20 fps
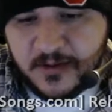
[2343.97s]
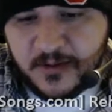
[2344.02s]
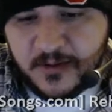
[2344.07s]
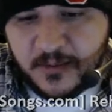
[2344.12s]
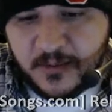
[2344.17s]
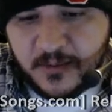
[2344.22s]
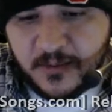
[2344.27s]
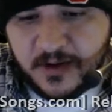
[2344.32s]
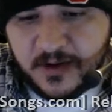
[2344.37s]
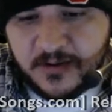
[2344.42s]

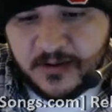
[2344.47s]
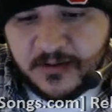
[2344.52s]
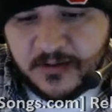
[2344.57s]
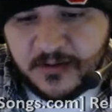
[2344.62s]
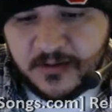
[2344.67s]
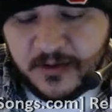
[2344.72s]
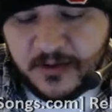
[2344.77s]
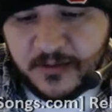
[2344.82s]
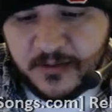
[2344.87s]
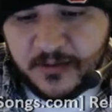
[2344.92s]
right to
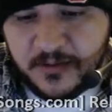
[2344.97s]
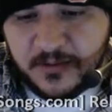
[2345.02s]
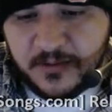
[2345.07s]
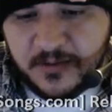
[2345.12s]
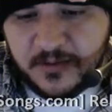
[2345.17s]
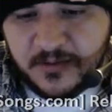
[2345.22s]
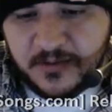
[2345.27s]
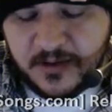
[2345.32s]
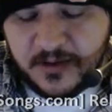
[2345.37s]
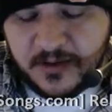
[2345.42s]
this node
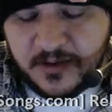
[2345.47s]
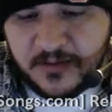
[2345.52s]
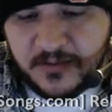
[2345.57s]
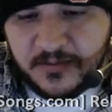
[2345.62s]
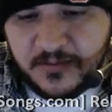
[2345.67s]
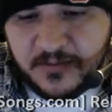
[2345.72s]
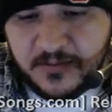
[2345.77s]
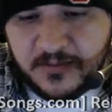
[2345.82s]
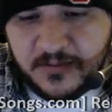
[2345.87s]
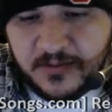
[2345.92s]
instead of
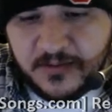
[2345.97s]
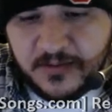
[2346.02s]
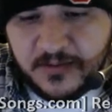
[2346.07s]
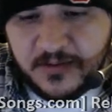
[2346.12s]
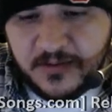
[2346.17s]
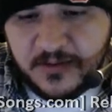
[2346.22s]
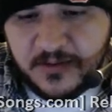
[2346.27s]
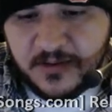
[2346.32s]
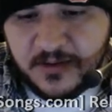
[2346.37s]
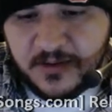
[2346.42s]

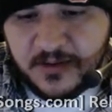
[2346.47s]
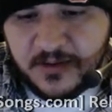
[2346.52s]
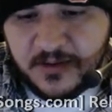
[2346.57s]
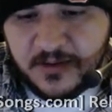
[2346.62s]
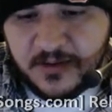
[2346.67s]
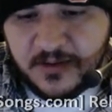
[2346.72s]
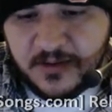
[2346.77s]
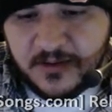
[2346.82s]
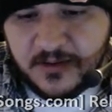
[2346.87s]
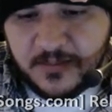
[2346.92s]

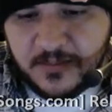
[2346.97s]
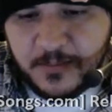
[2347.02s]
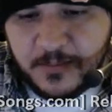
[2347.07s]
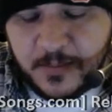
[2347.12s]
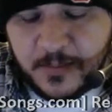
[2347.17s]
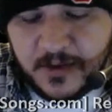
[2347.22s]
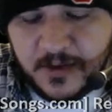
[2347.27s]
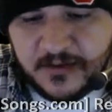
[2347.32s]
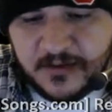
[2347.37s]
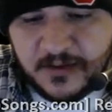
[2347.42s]

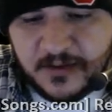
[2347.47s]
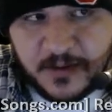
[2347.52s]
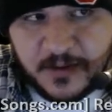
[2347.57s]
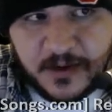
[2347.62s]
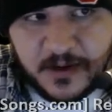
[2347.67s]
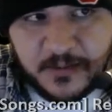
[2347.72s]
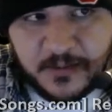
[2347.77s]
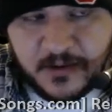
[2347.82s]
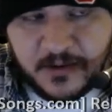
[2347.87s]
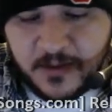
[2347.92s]
messing
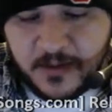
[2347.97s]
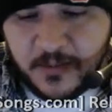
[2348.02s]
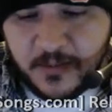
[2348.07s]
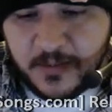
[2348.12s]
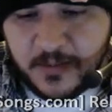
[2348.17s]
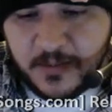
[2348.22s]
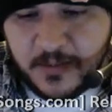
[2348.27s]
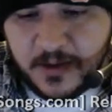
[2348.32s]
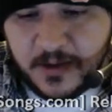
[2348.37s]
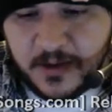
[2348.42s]
around with time
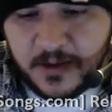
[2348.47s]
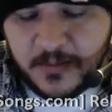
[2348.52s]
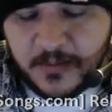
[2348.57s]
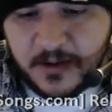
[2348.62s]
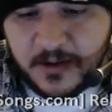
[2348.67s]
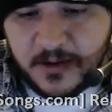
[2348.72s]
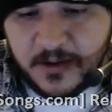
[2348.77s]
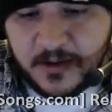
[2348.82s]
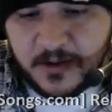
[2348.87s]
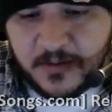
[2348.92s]
warp like I am
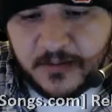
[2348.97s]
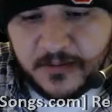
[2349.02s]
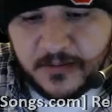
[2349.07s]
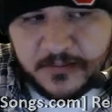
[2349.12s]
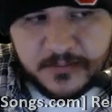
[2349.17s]
right now.